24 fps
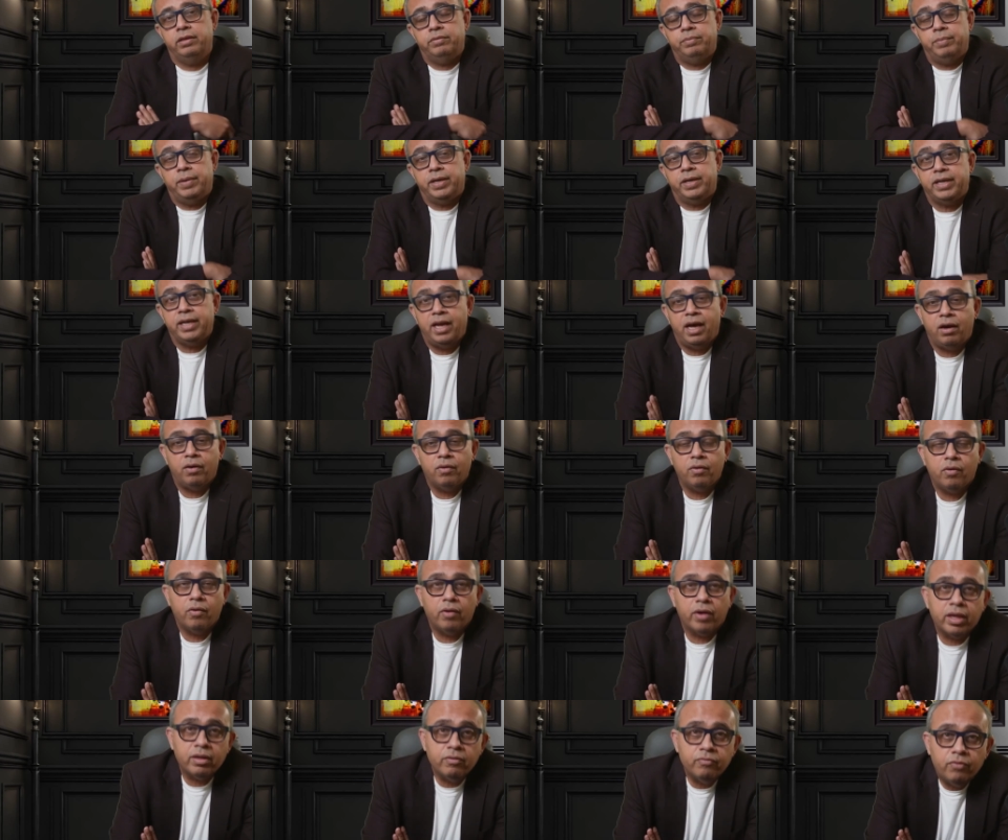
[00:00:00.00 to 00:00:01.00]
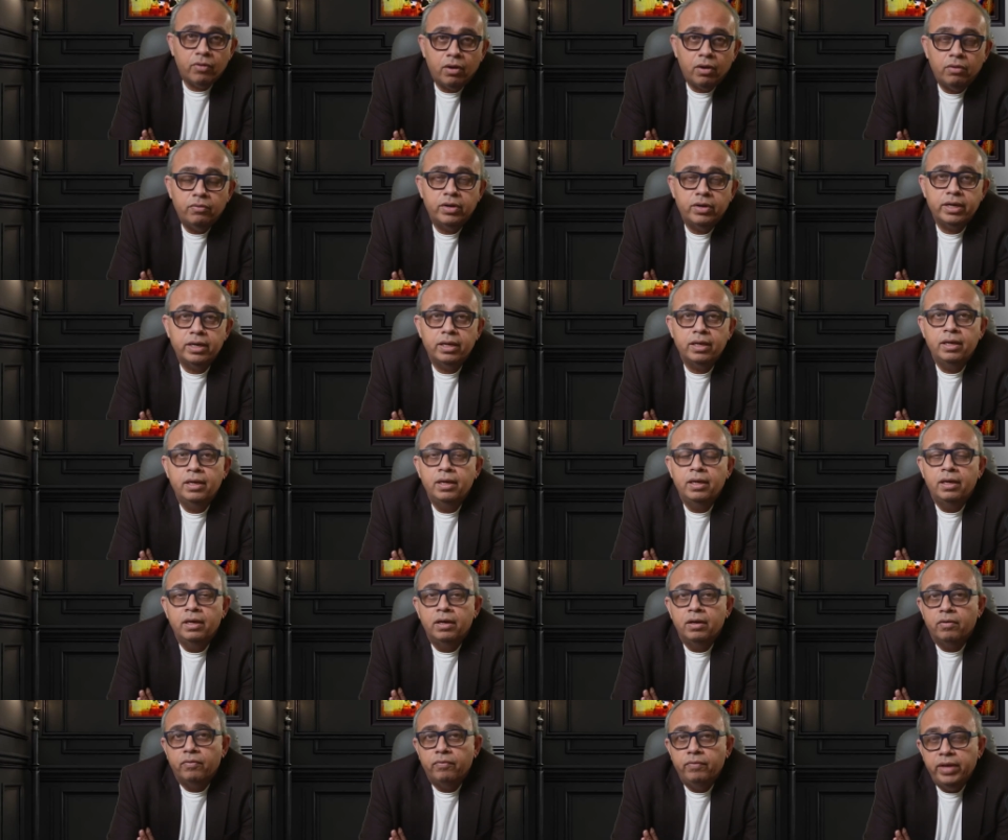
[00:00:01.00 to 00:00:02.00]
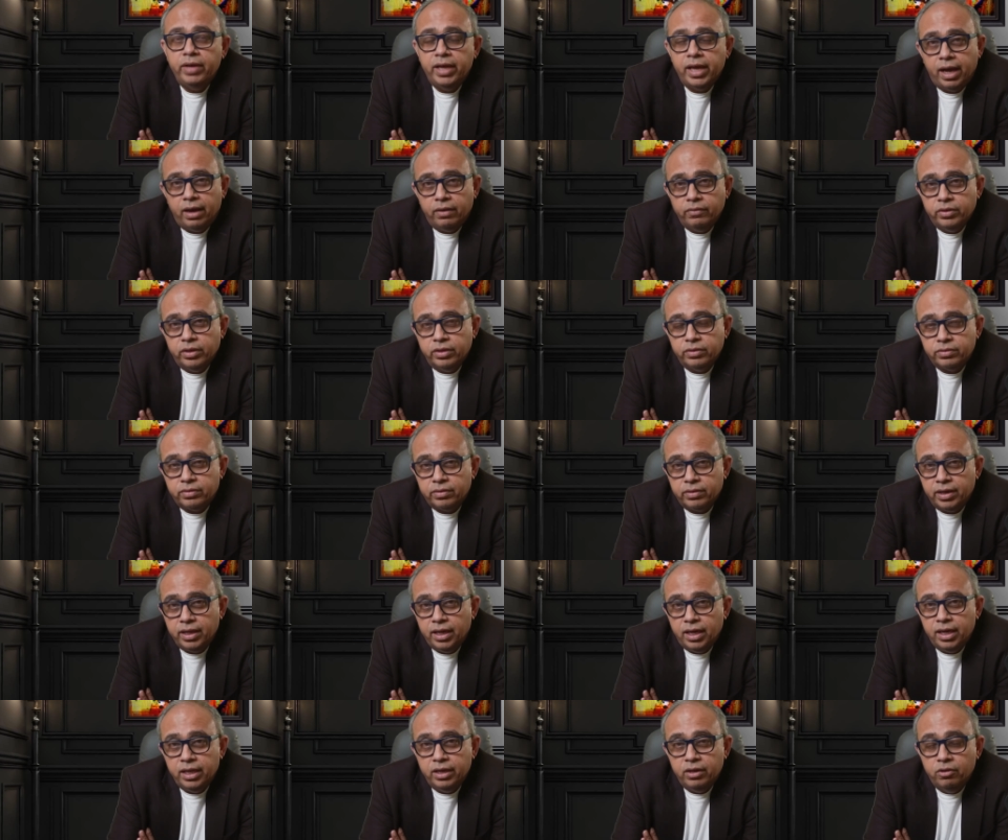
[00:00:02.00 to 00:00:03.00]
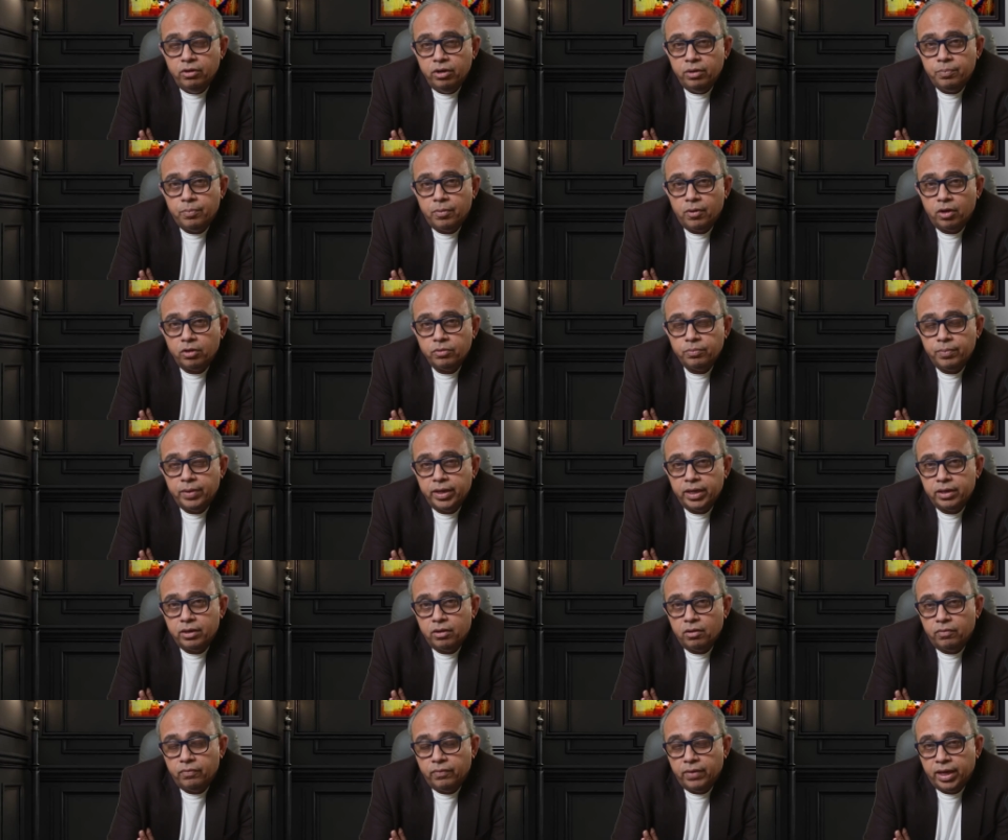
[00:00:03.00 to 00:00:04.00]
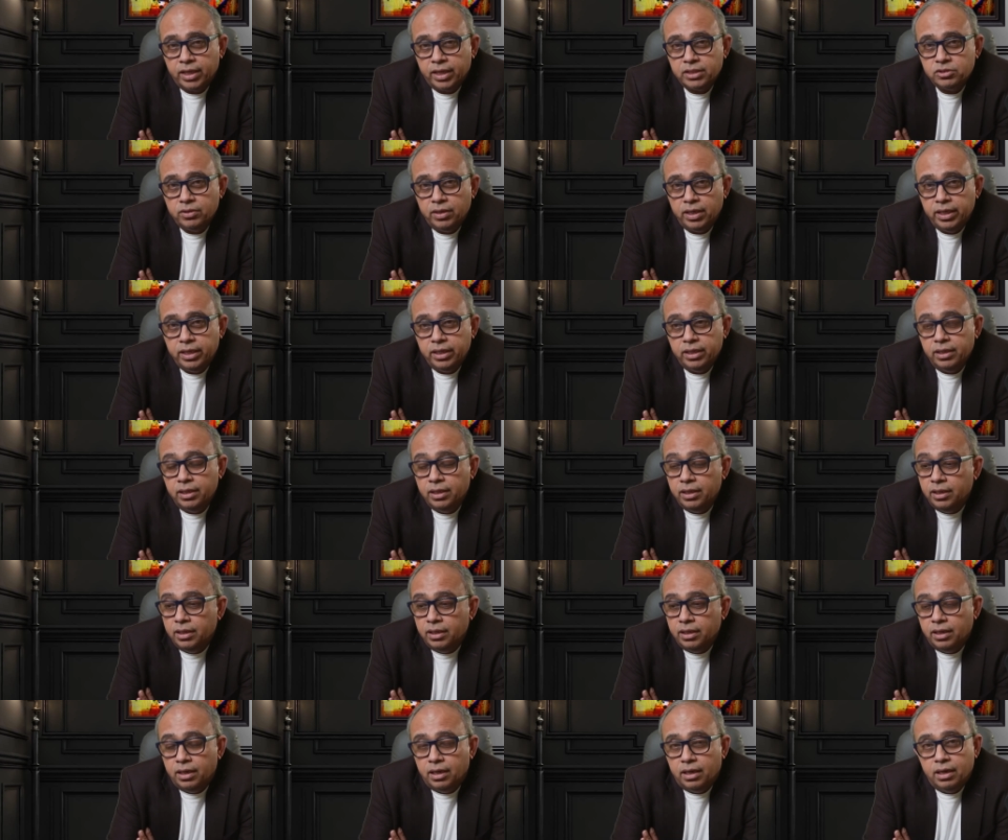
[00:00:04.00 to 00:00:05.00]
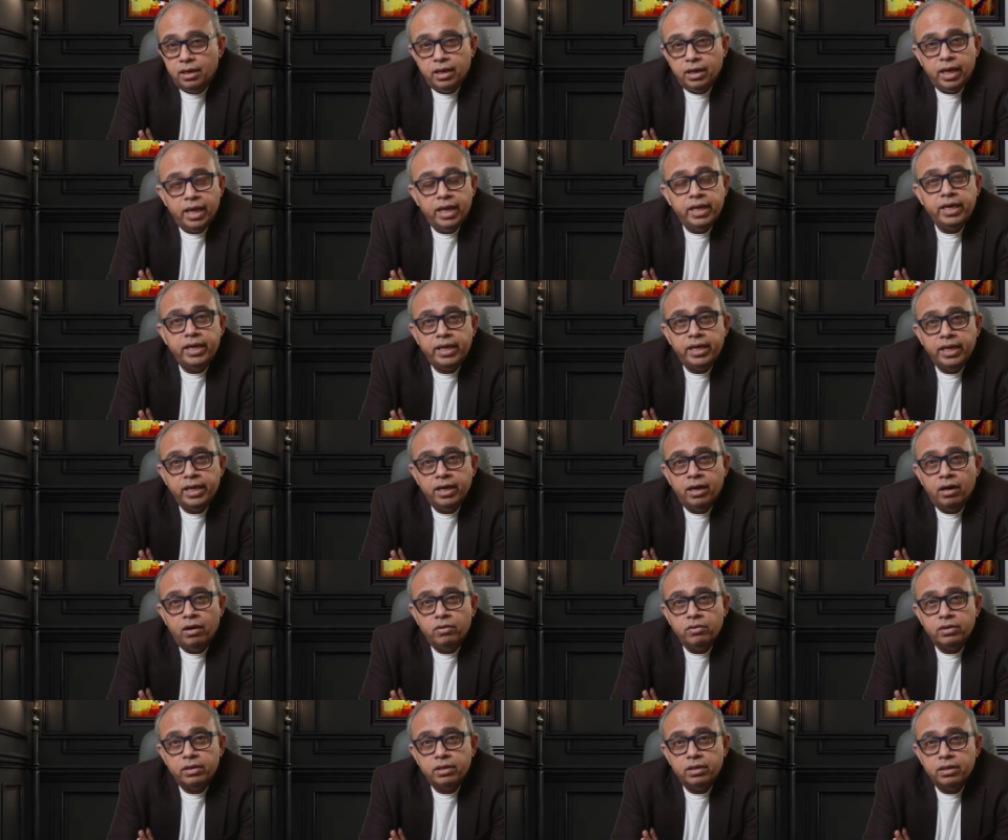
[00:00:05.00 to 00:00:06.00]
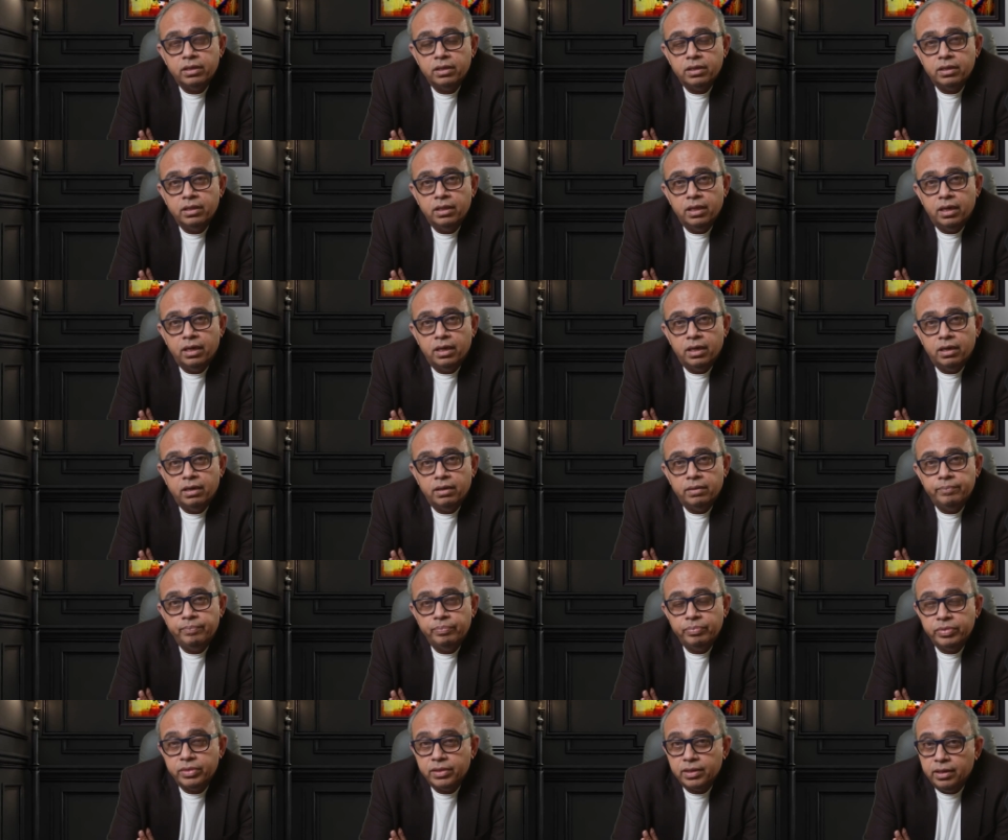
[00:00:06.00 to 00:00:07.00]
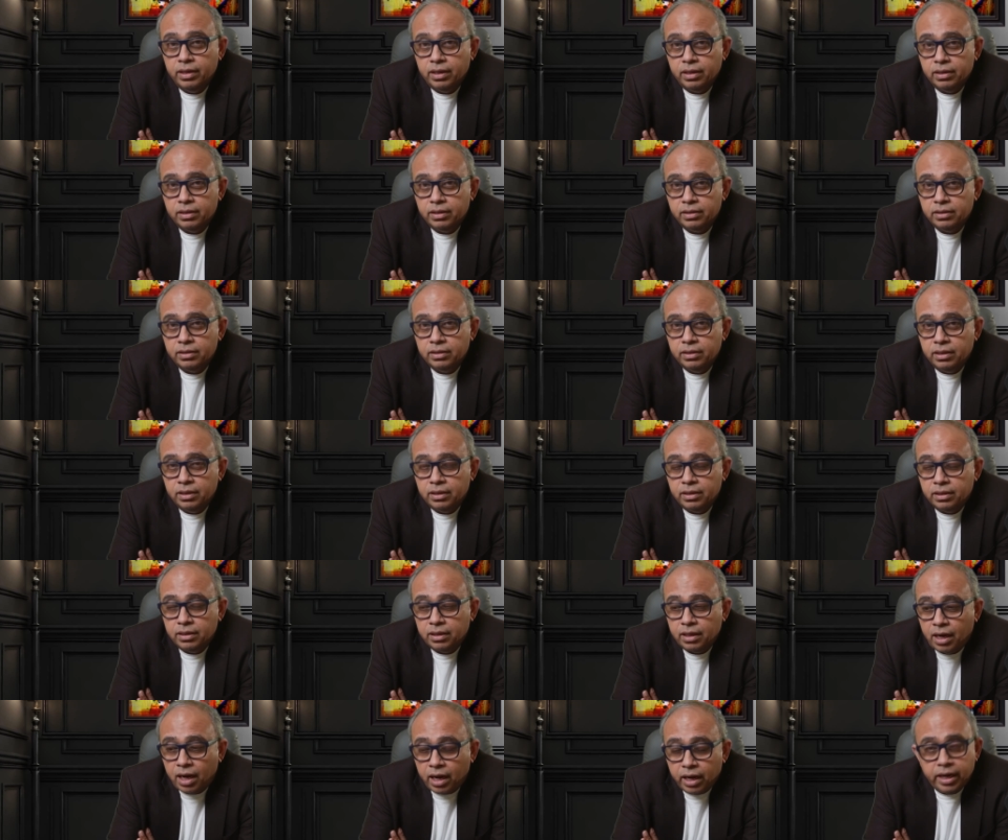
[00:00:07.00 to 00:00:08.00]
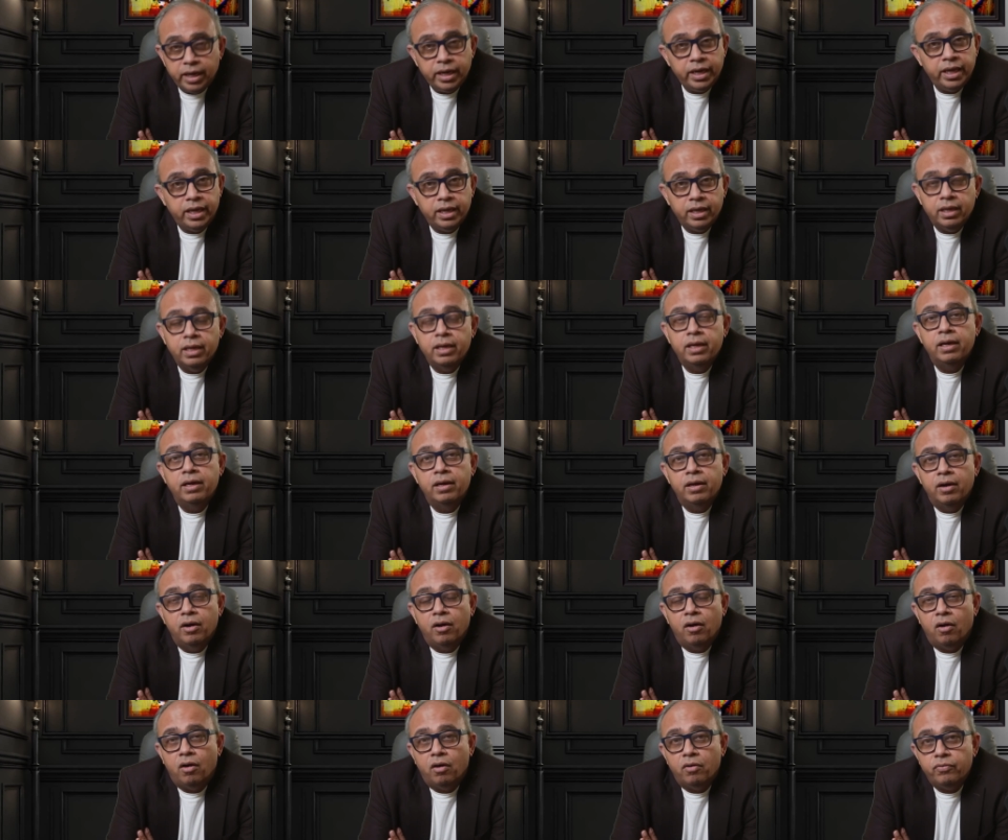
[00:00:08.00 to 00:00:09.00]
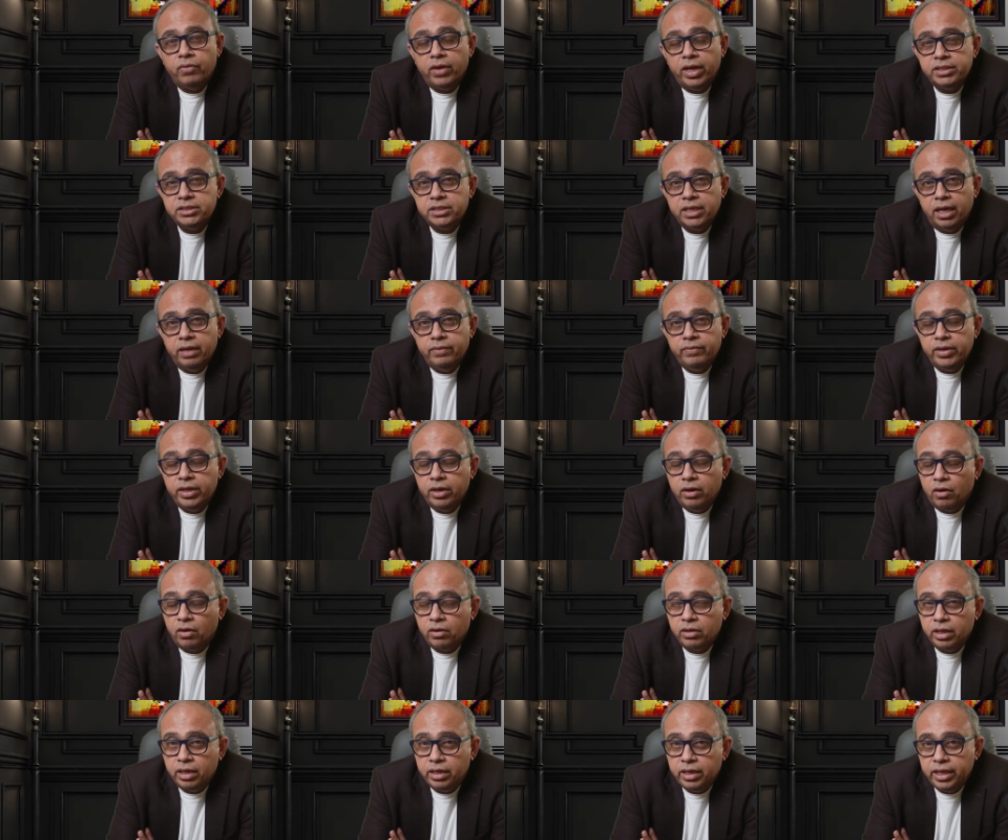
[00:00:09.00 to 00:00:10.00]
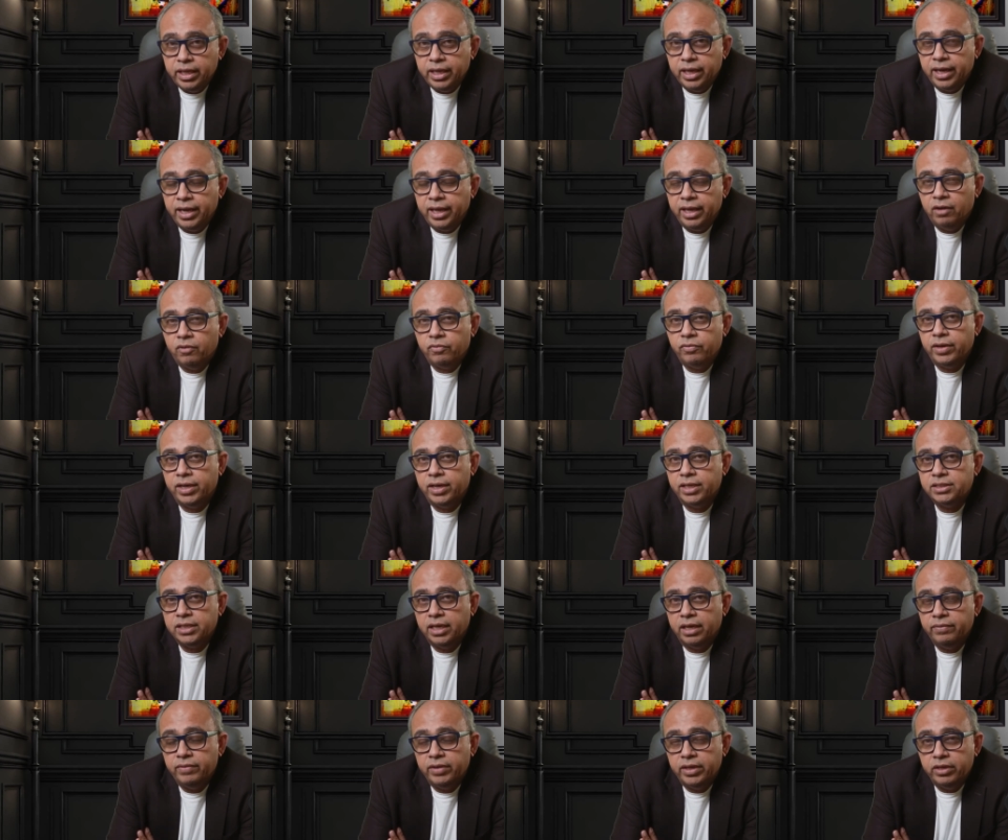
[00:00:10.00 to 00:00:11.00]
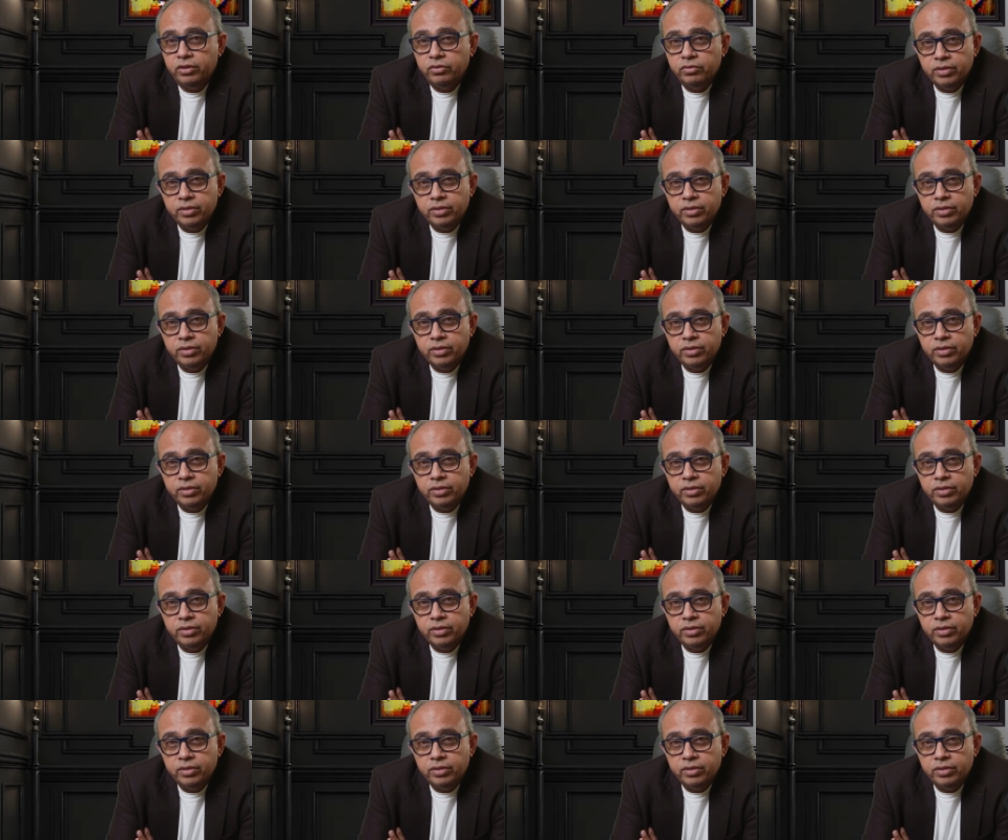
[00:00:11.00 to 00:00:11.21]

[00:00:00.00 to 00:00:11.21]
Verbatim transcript: But now, going forward, we have this really good prospect of actually editing out the the RNA of HIV or the DNA of HIV using